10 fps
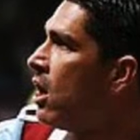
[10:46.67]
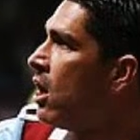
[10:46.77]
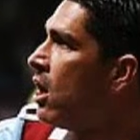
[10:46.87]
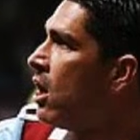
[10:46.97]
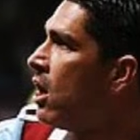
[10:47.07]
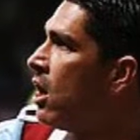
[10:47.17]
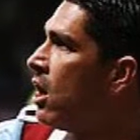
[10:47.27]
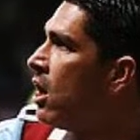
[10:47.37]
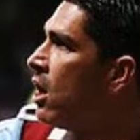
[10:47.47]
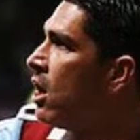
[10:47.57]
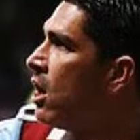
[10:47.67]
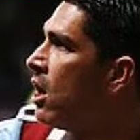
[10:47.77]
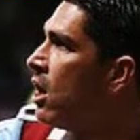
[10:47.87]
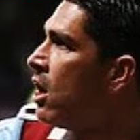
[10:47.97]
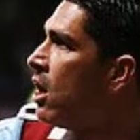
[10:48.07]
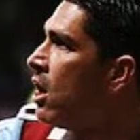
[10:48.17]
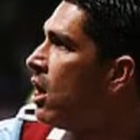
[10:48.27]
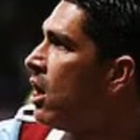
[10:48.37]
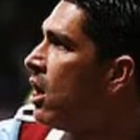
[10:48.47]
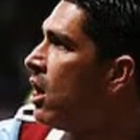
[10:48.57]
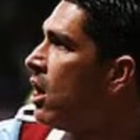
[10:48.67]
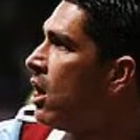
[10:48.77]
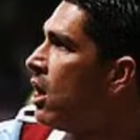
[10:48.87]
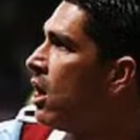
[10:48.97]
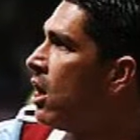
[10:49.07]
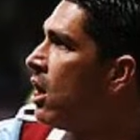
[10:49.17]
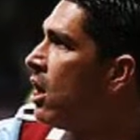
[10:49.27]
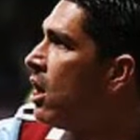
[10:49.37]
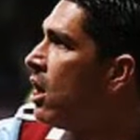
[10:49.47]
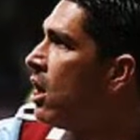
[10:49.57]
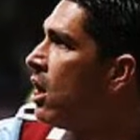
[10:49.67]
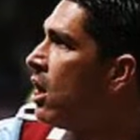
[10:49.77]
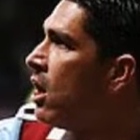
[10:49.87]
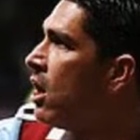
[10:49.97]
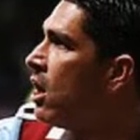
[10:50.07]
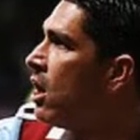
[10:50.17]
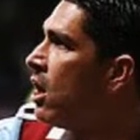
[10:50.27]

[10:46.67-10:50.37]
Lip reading: (silence)